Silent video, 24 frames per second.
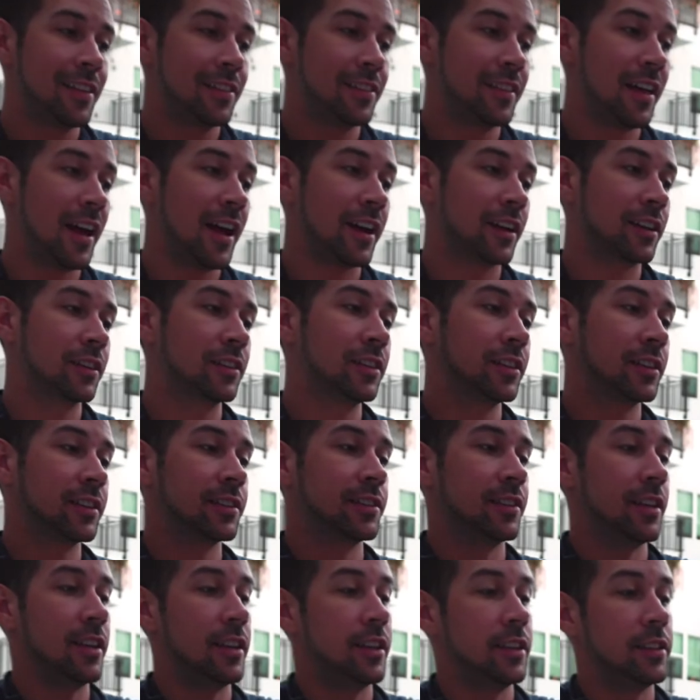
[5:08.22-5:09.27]
that
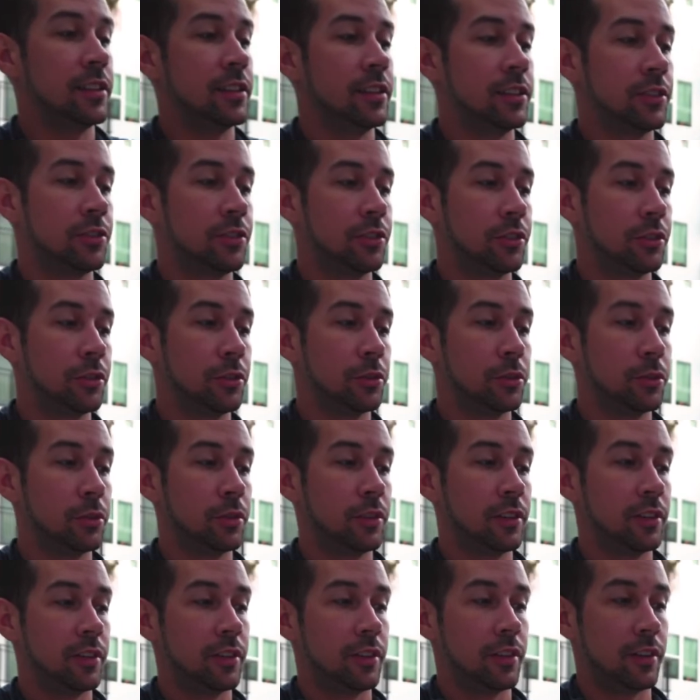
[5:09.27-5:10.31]
clicks
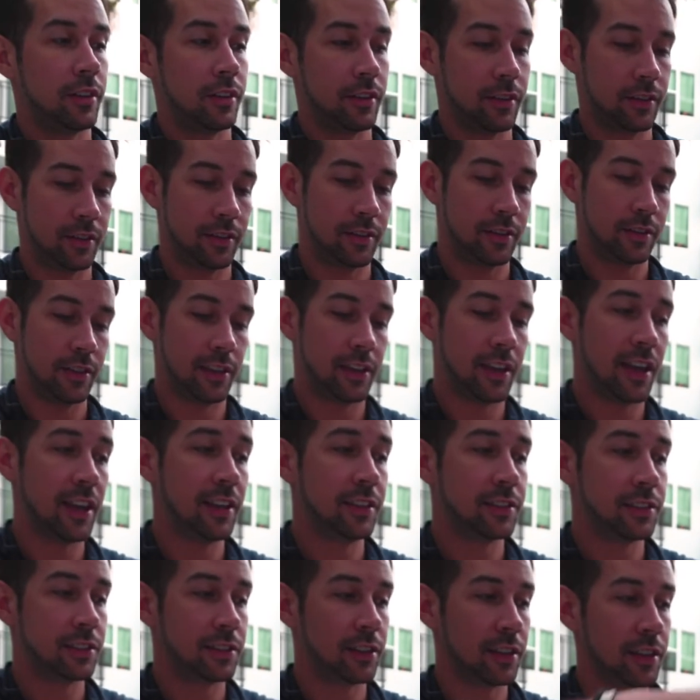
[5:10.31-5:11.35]
into the
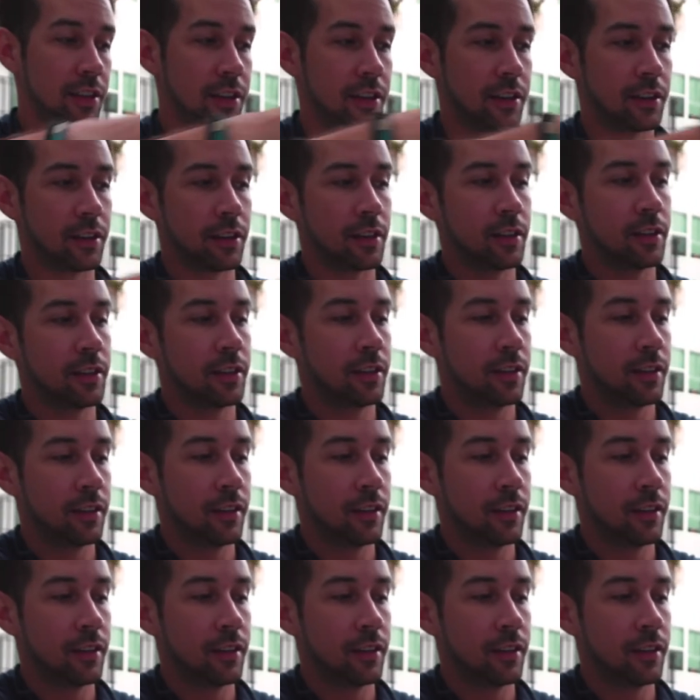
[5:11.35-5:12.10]
case here